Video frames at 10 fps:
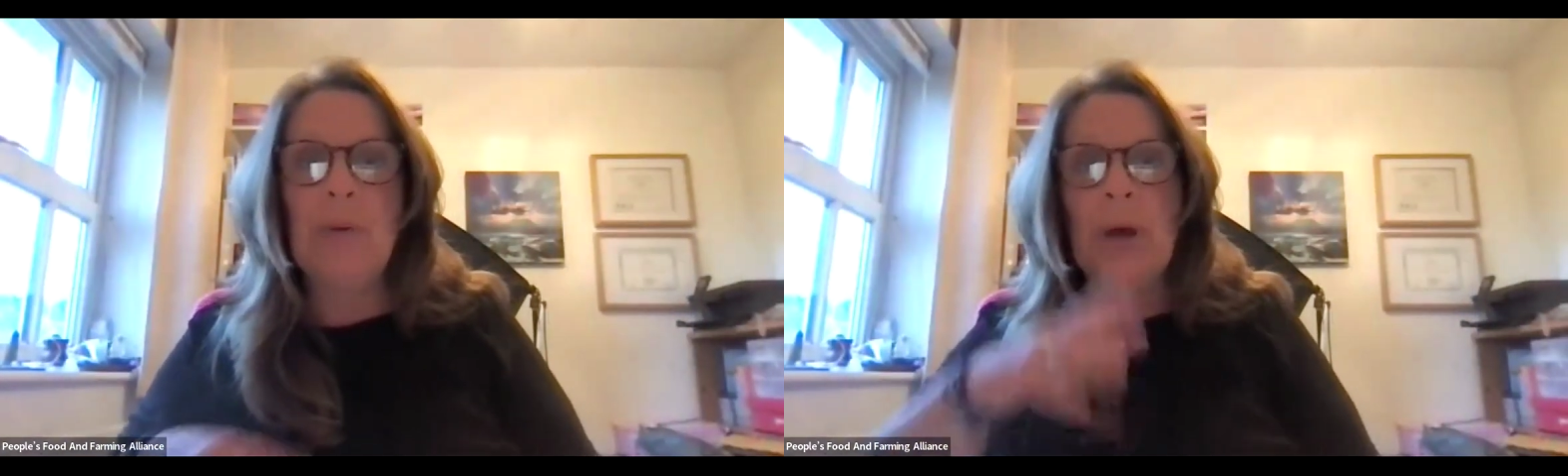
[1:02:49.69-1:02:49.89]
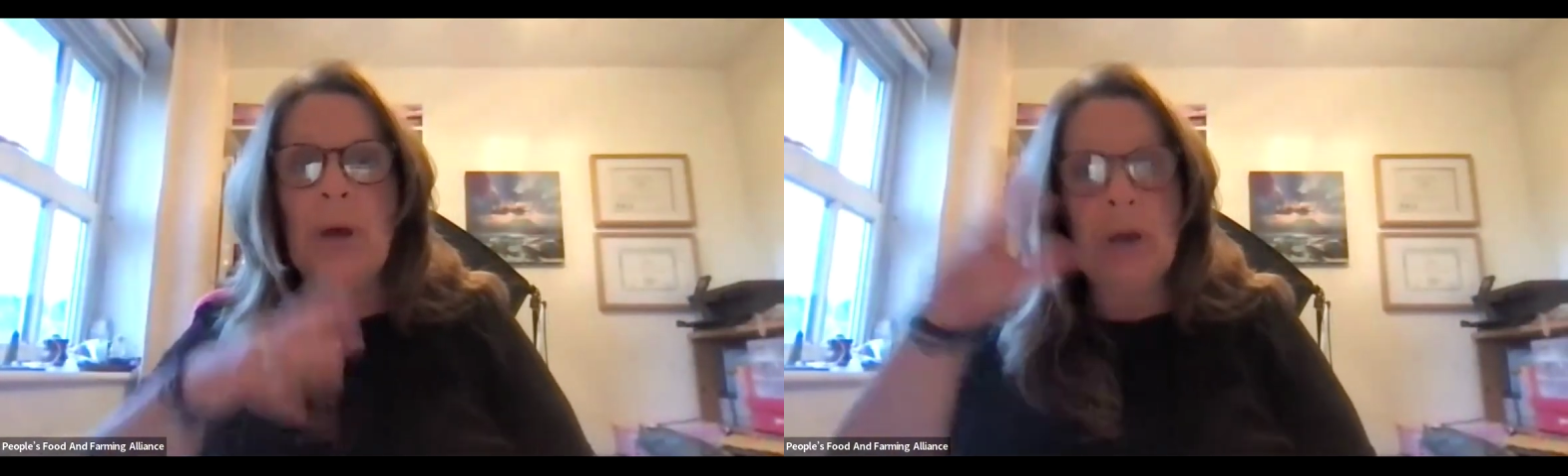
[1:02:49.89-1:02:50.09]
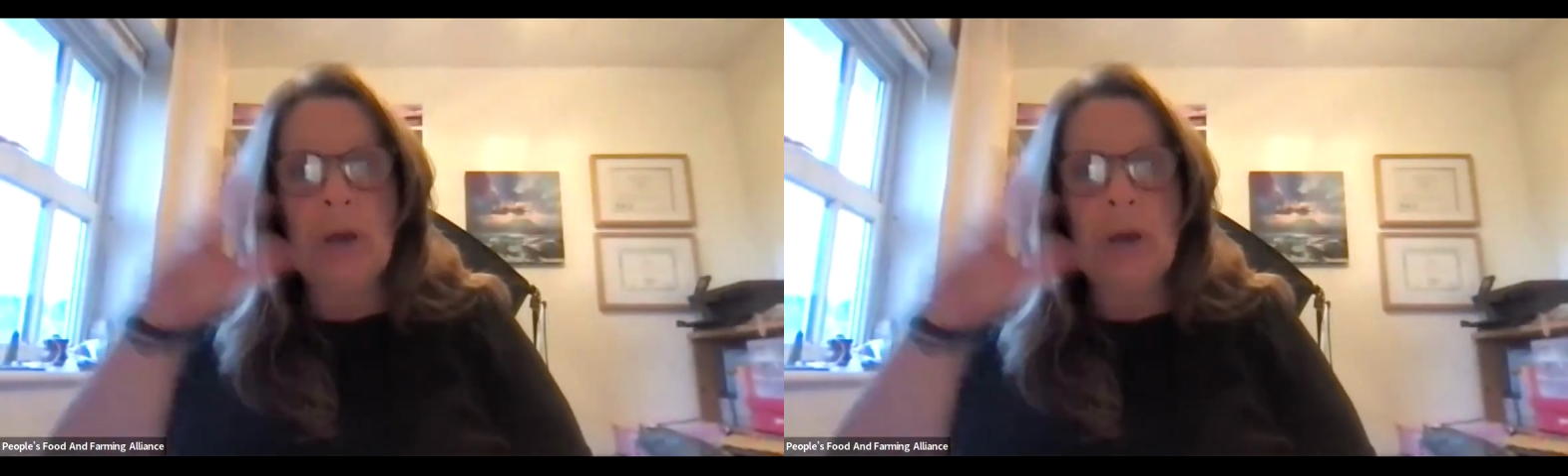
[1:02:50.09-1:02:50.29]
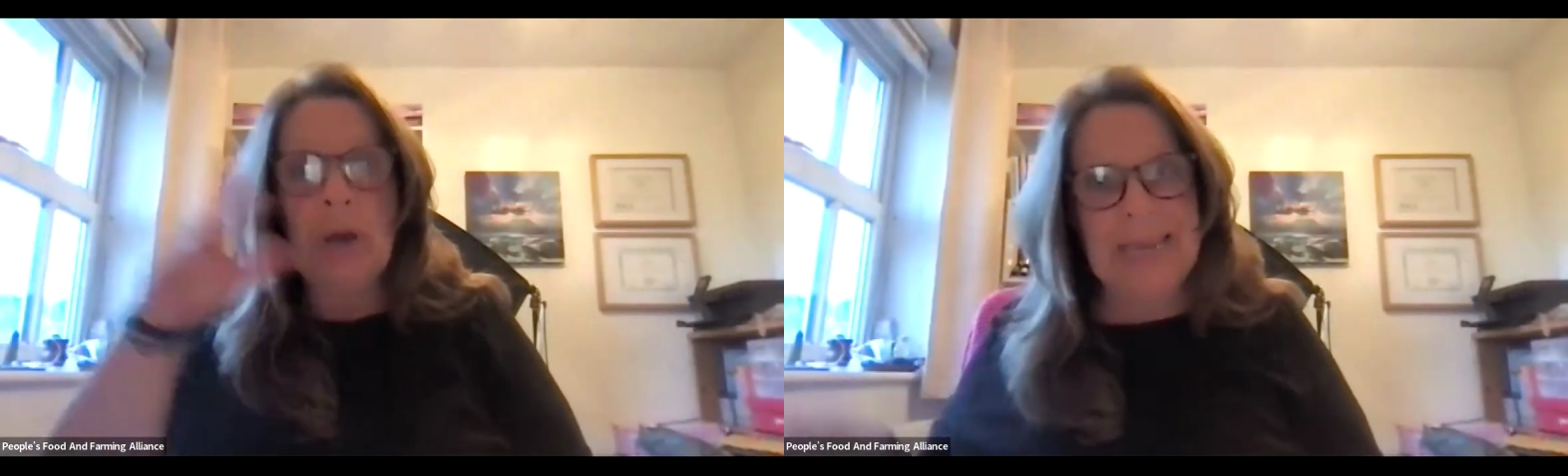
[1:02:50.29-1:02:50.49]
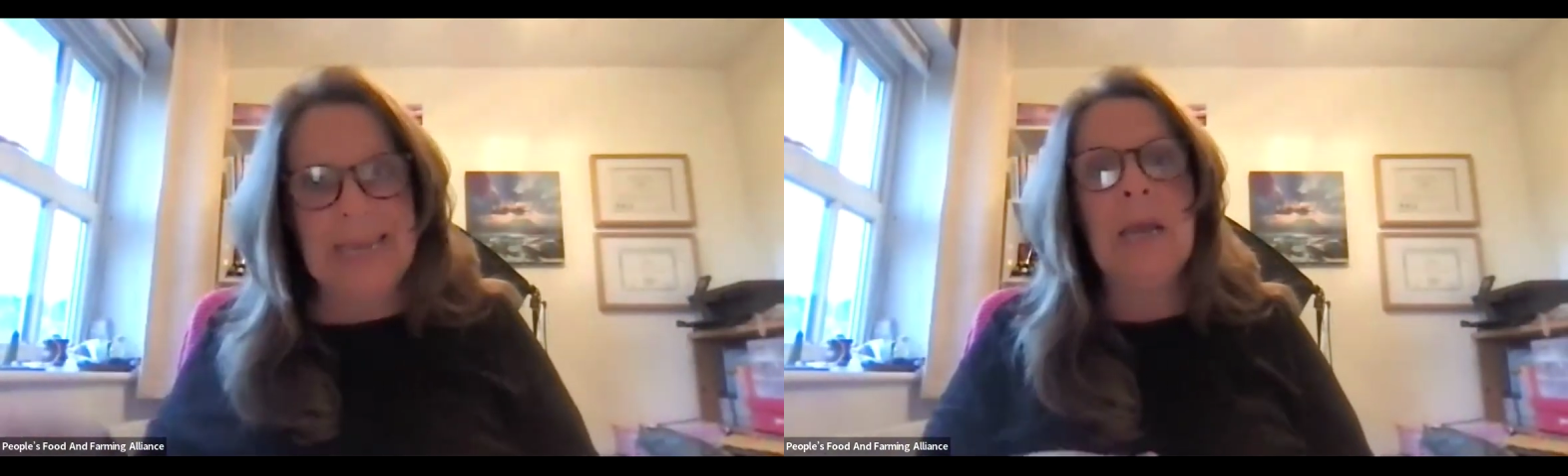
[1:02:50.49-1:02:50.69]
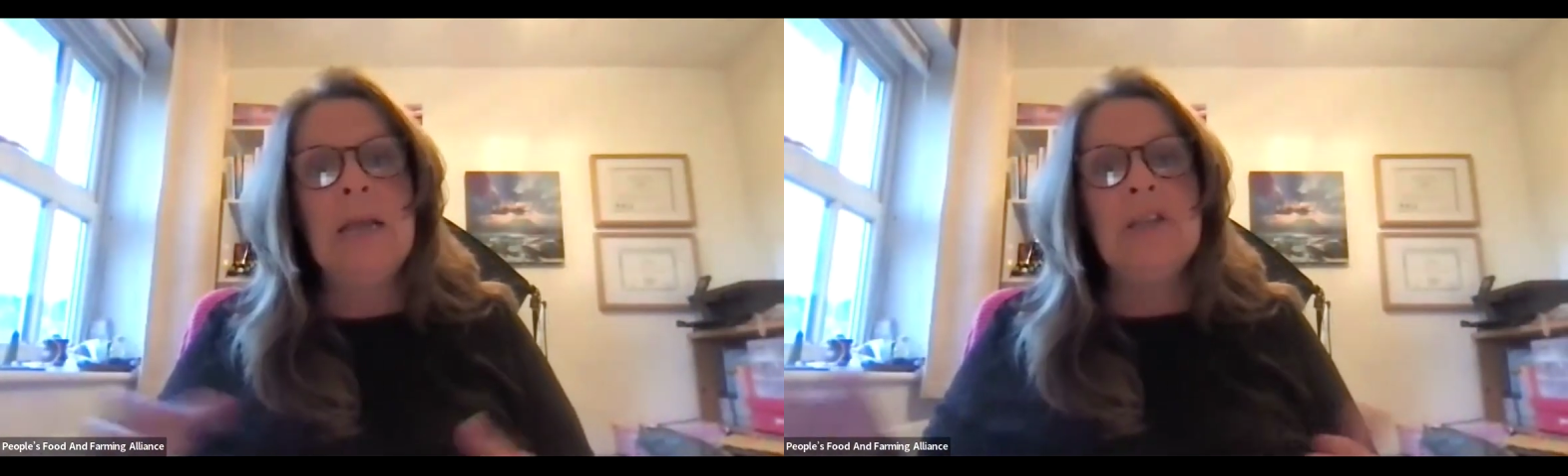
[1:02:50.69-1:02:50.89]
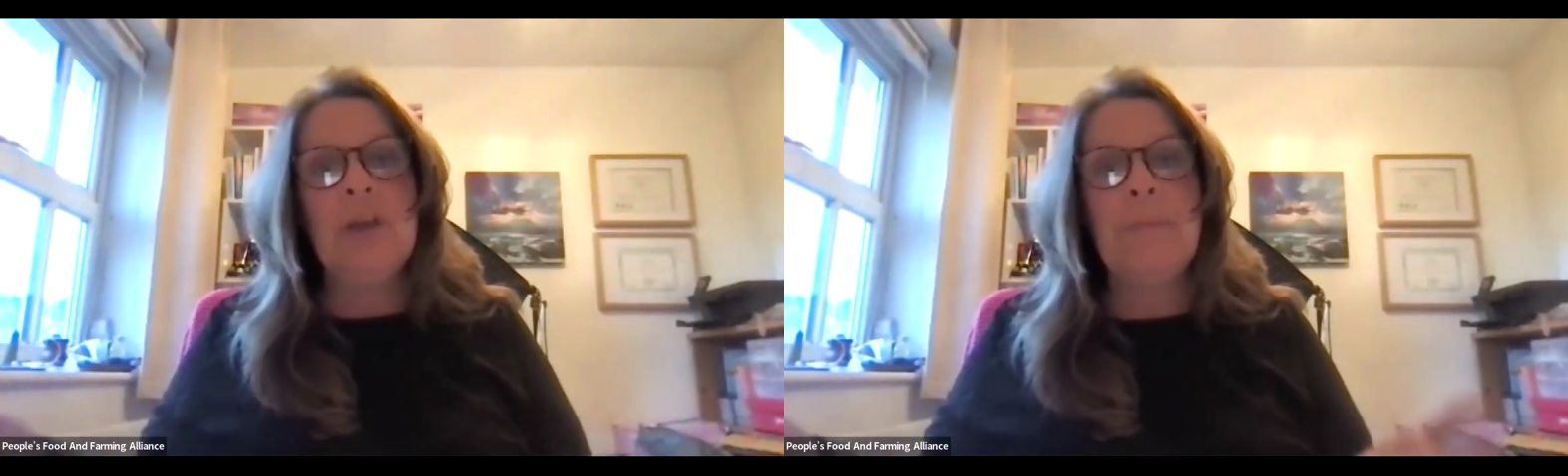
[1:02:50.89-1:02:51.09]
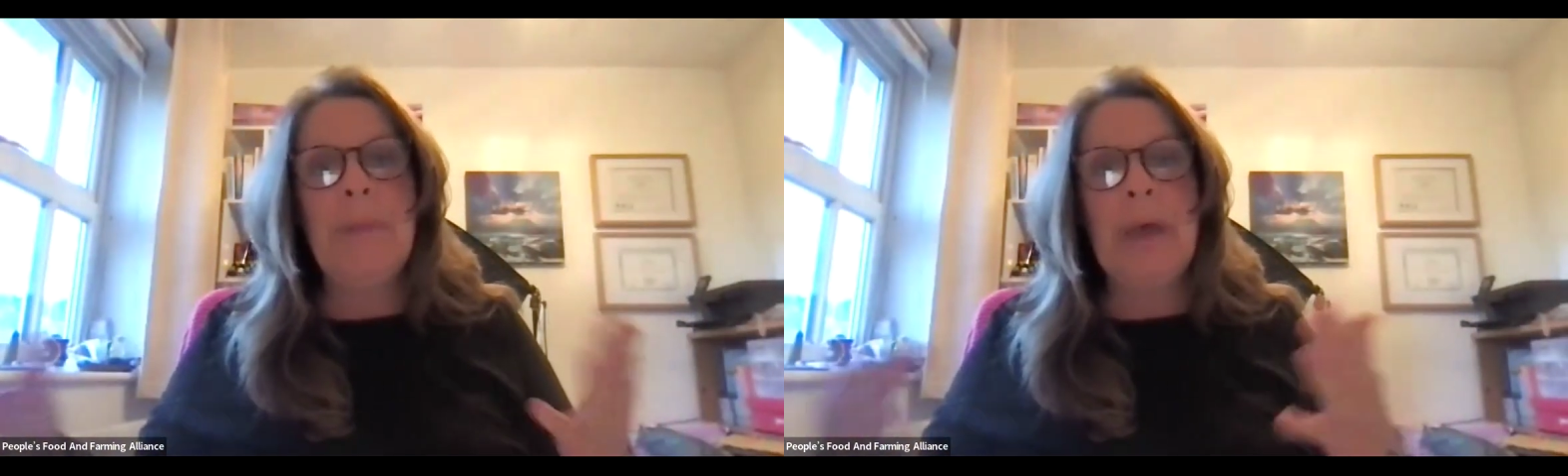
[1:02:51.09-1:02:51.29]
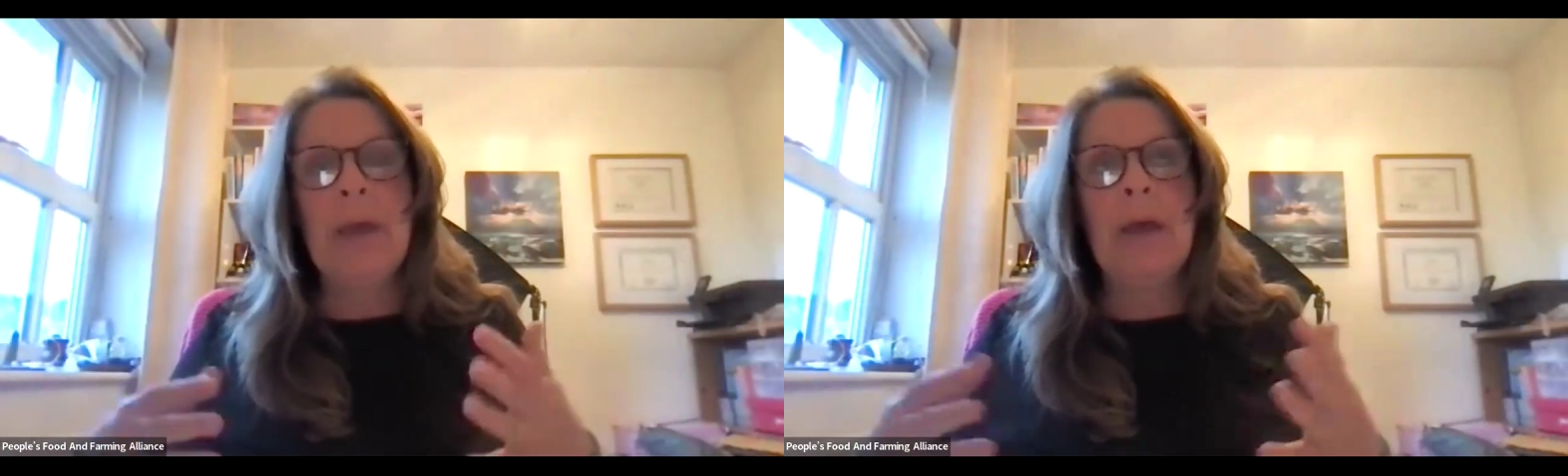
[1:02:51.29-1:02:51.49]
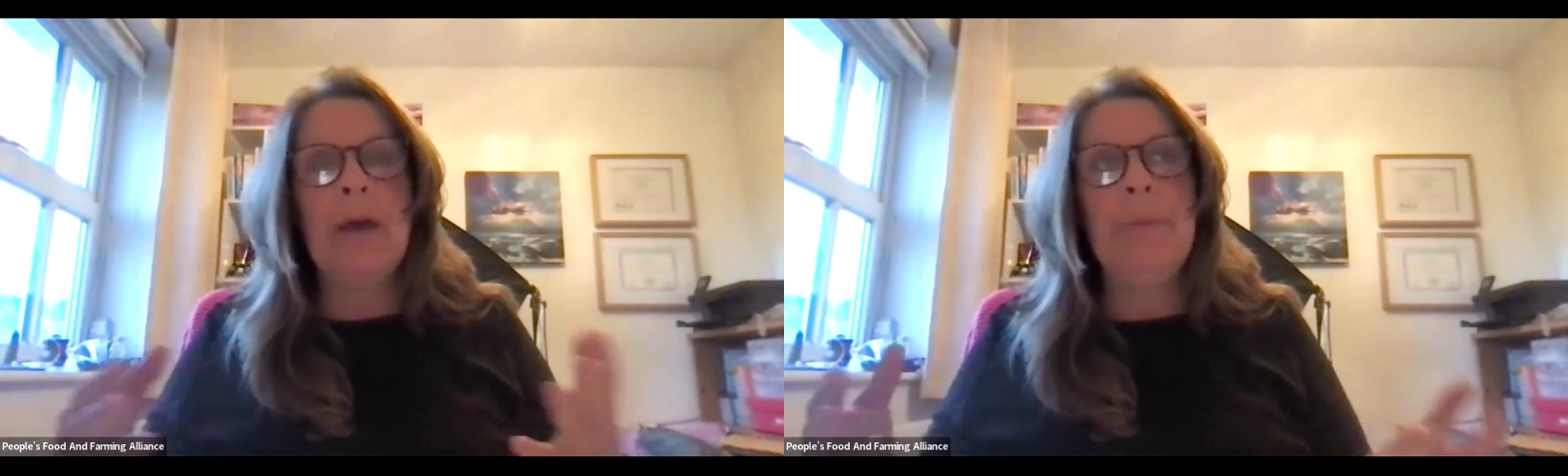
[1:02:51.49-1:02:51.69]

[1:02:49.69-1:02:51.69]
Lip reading: where, and again, so